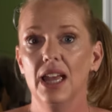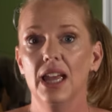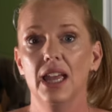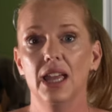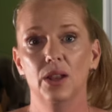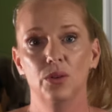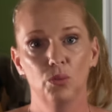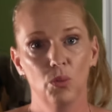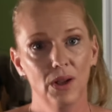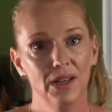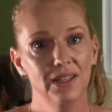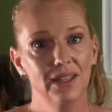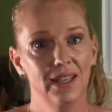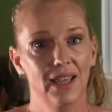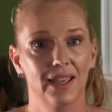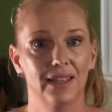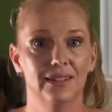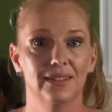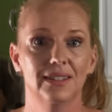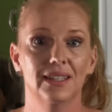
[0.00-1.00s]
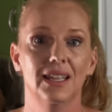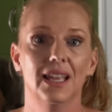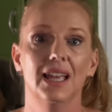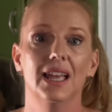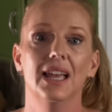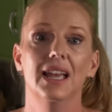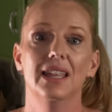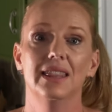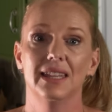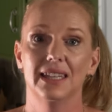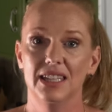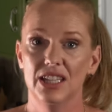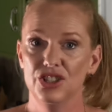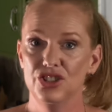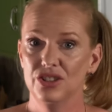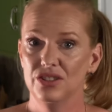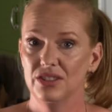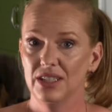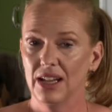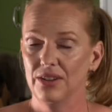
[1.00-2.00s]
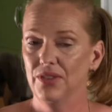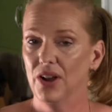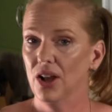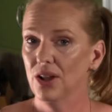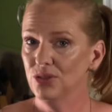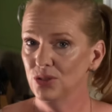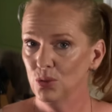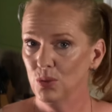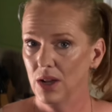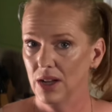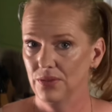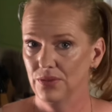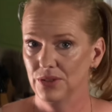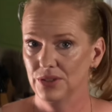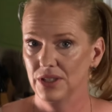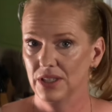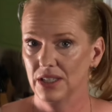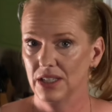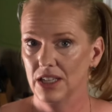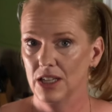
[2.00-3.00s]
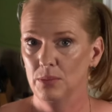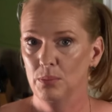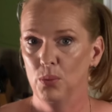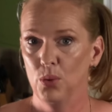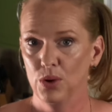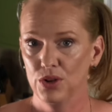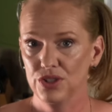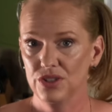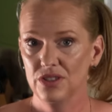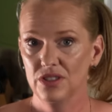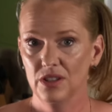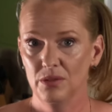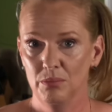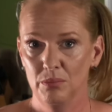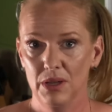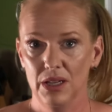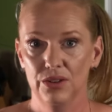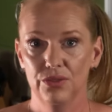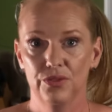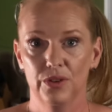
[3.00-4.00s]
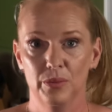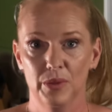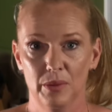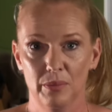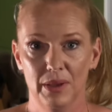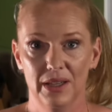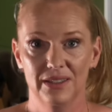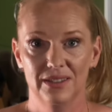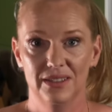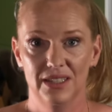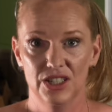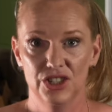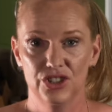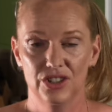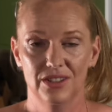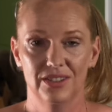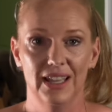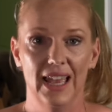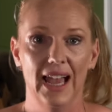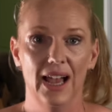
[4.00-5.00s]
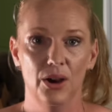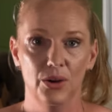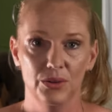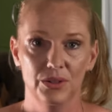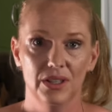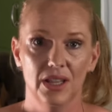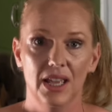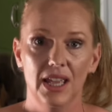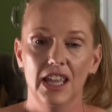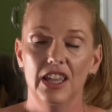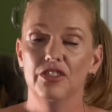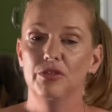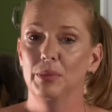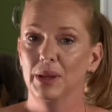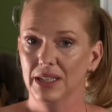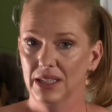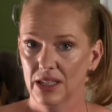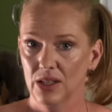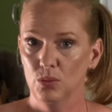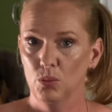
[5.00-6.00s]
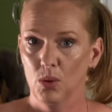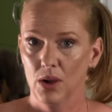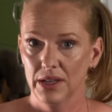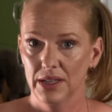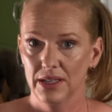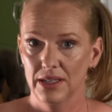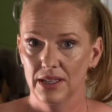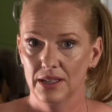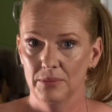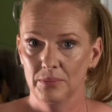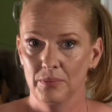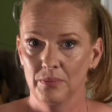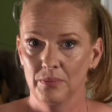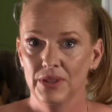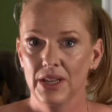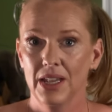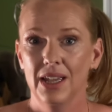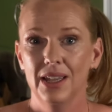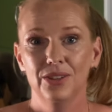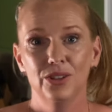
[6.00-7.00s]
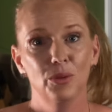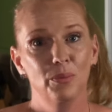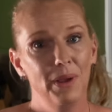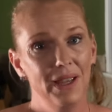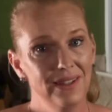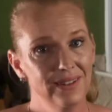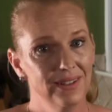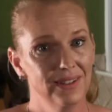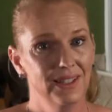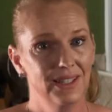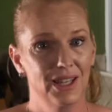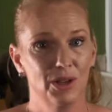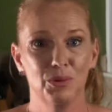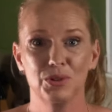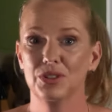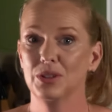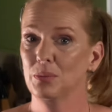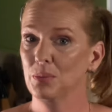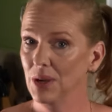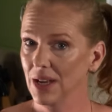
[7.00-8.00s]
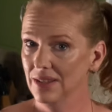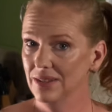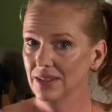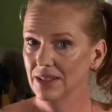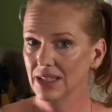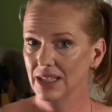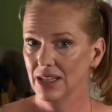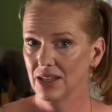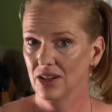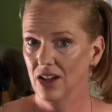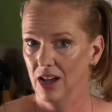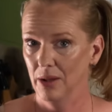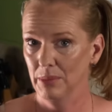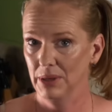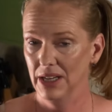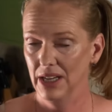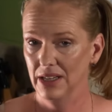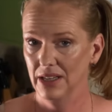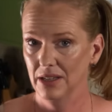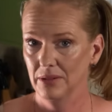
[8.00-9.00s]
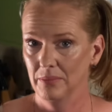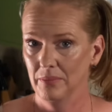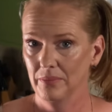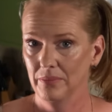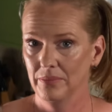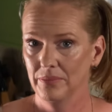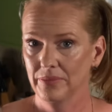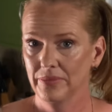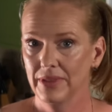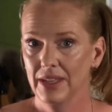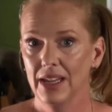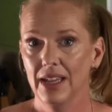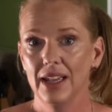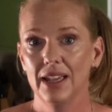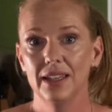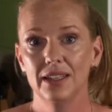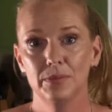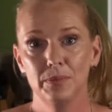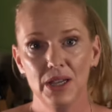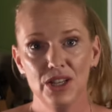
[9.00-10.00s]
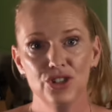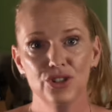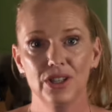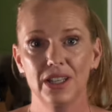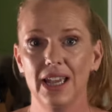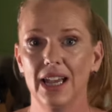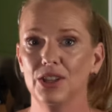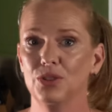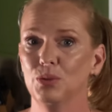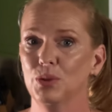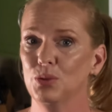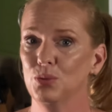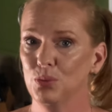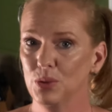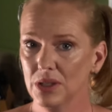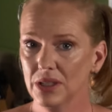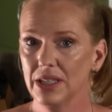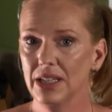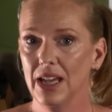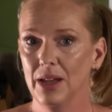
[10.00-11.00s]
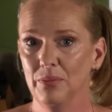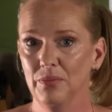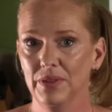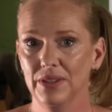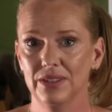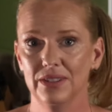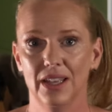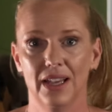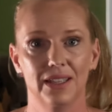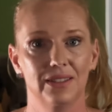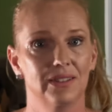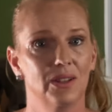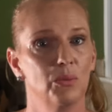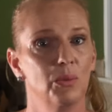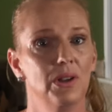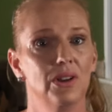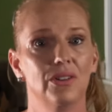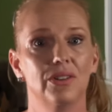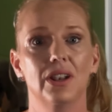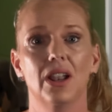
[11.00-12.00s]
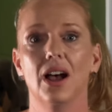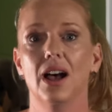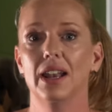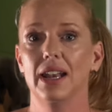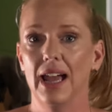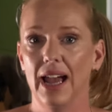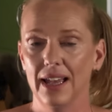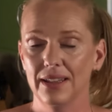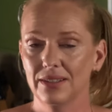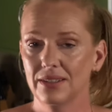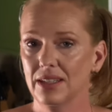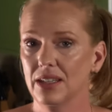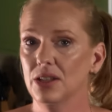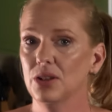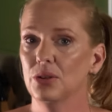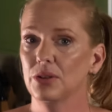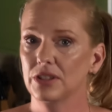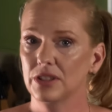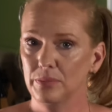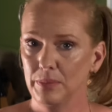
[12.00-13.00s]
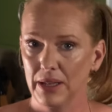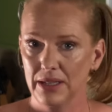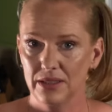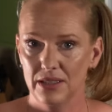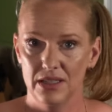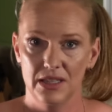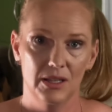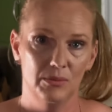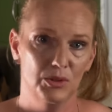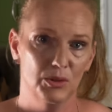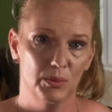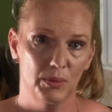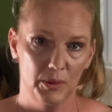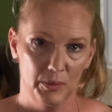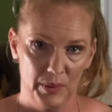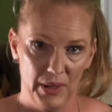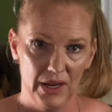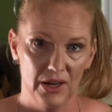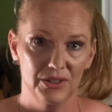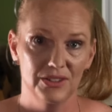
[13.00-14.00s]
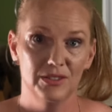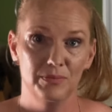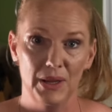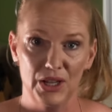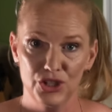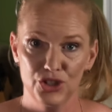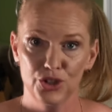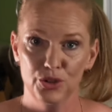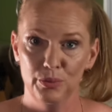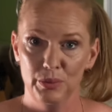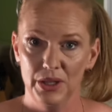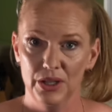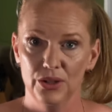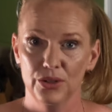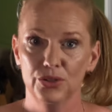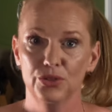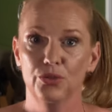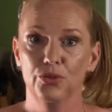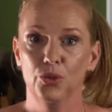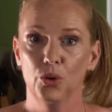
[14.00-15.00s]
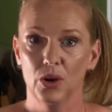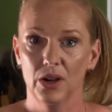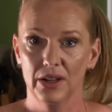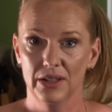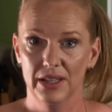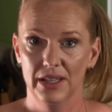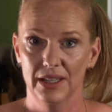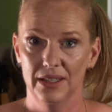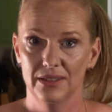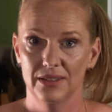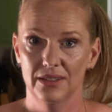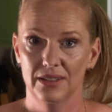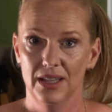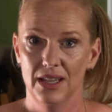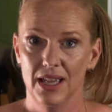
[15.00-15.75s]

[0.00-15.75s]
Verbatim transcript: In one case, the kitchen staff also offered to keep portions of meat from the mixed dishes out if my kid wanted it. So basically, they were surprisingly accommodating, especially as we really emphasized that we are not asking or expecting them to prepare special meals for our kids.